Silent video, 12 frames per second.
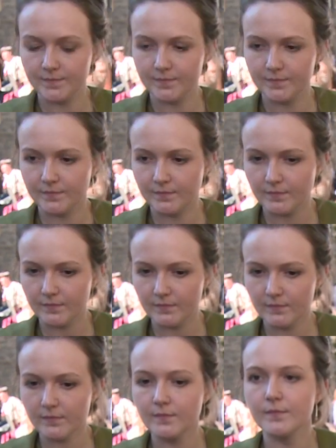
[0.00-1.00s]

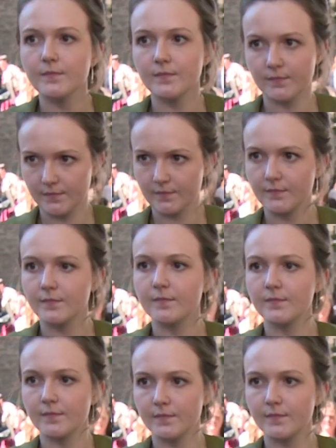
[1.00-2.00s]

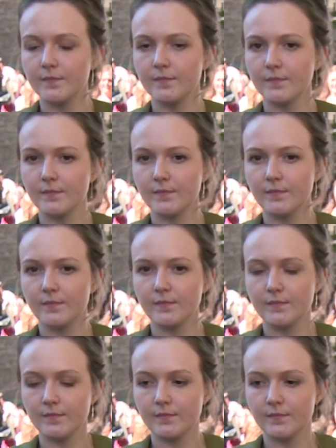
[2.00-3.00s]

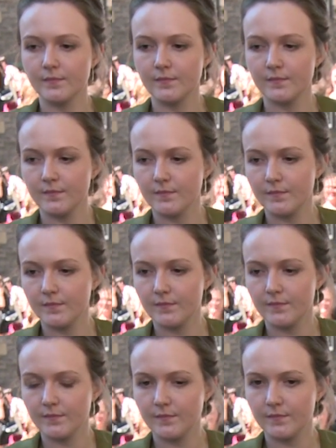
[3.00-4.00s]

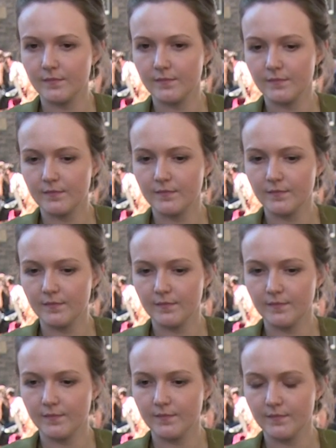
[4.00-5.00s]

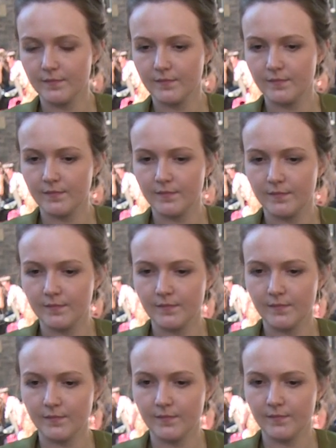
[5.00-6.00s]

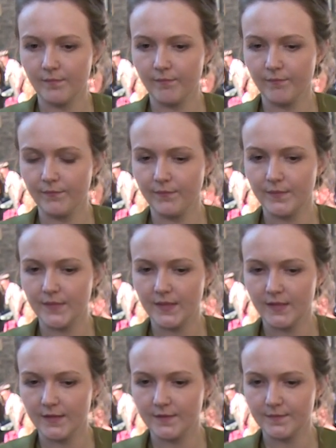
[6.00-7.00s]

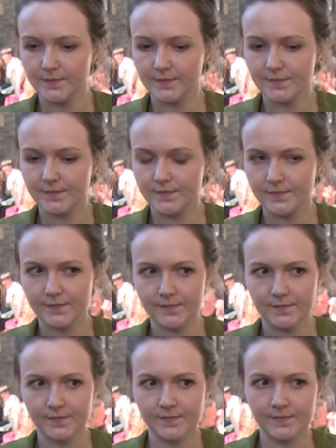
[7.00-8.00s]
(not speaking)